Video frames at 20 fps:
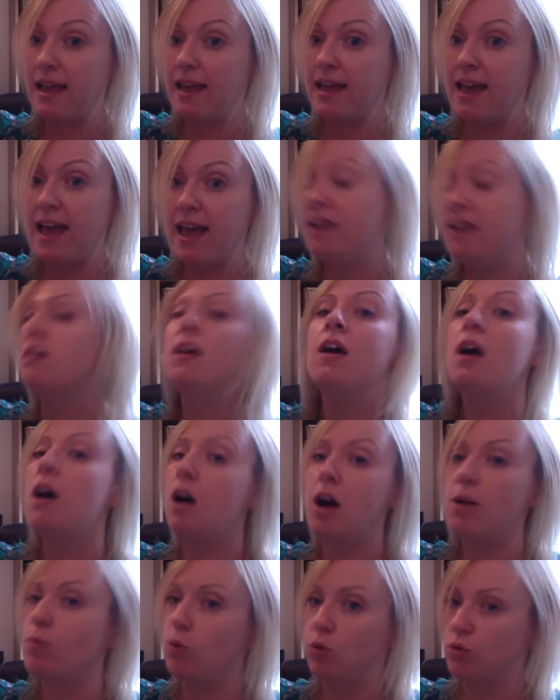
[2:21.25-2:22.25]
again,
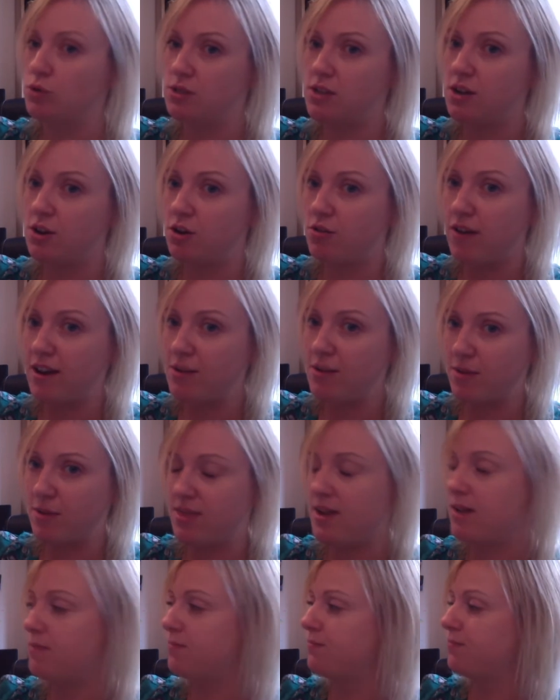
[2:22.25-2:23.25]
I'm also great with
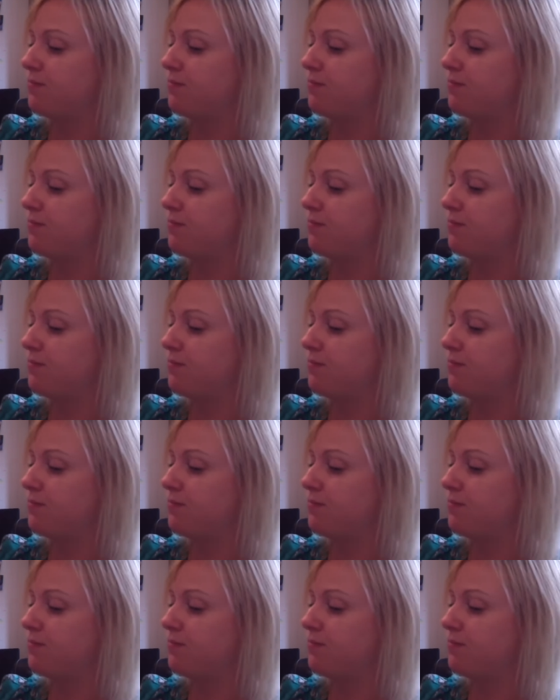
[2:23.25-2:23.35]
that.